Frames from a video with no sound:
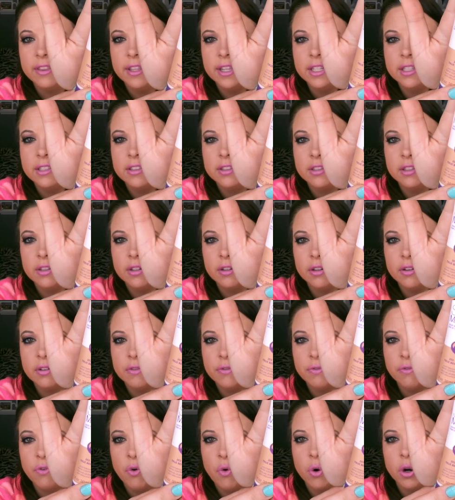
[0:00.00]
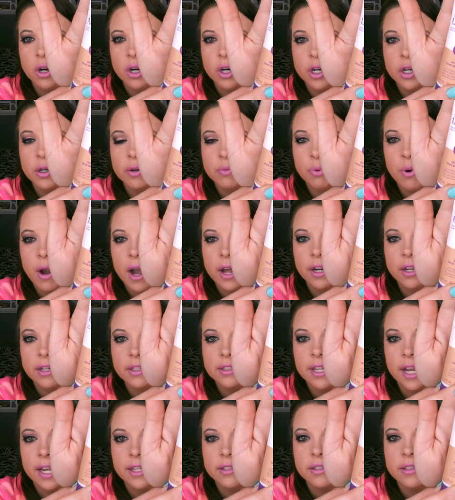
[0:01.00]
this for
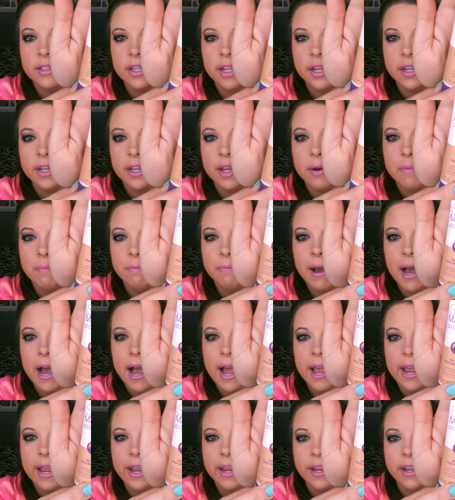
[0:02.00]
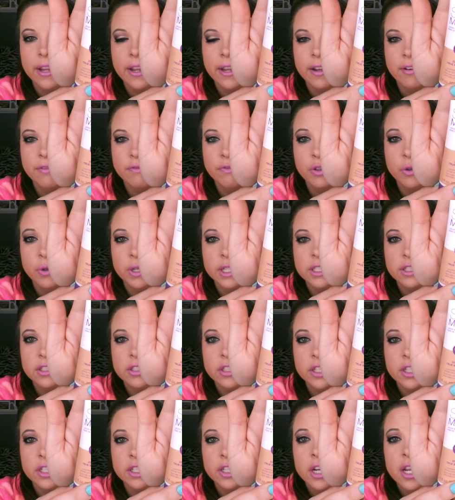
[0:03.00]
product testing by
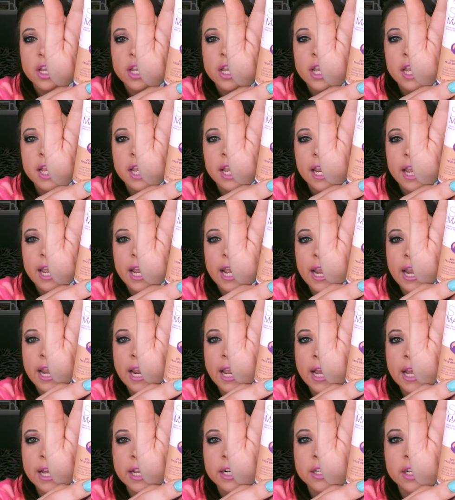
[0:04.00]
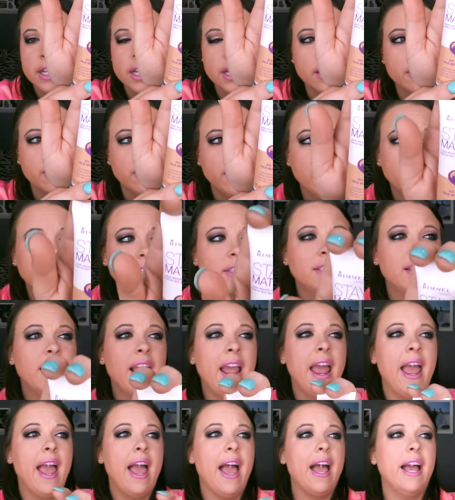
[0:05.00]
Influencer, and this
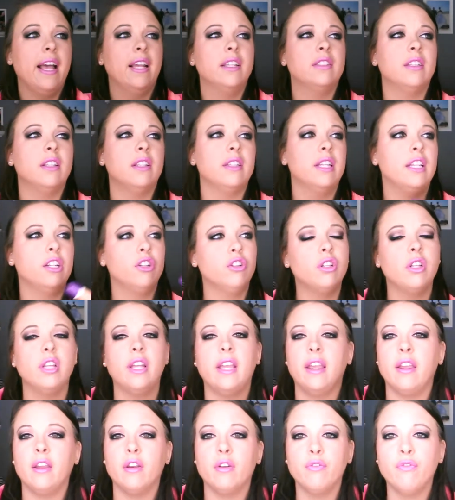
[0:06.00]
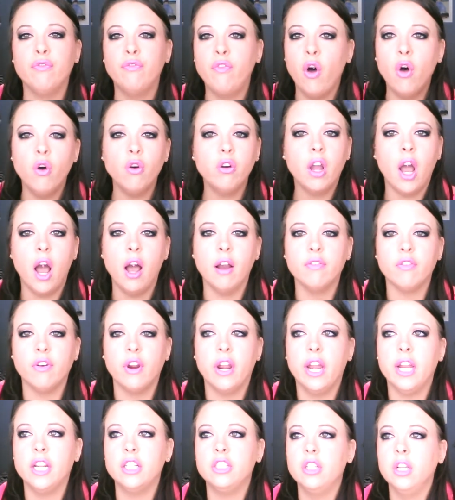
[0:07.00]
has literally full
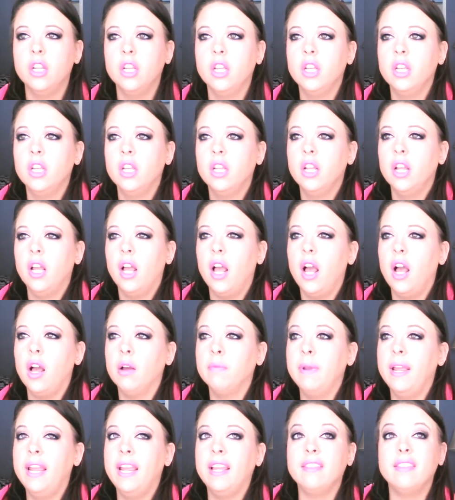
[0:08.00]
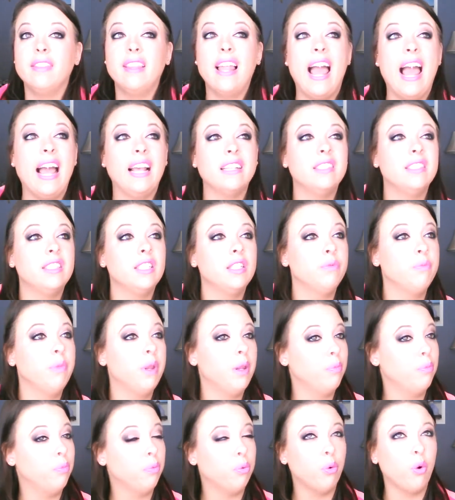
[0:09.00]
coverage. It lasted
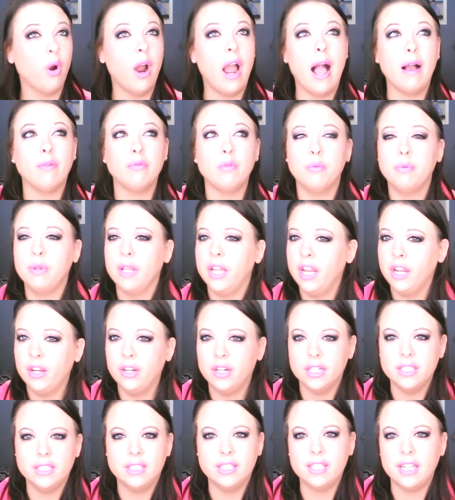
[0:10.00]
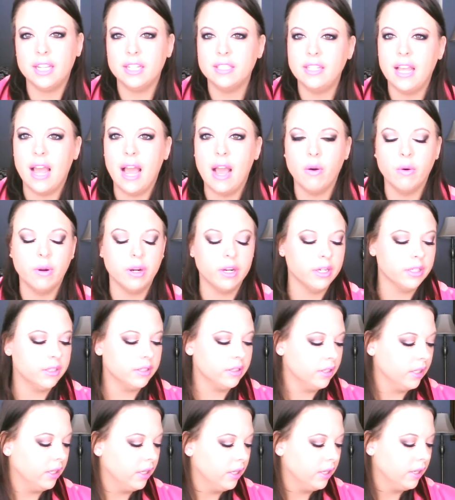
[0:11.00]
me probably a good 6
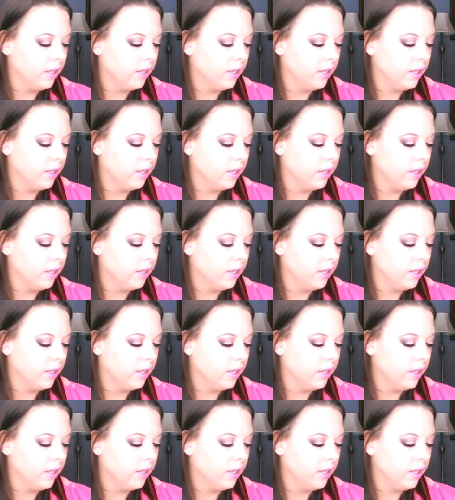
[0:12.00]
hours.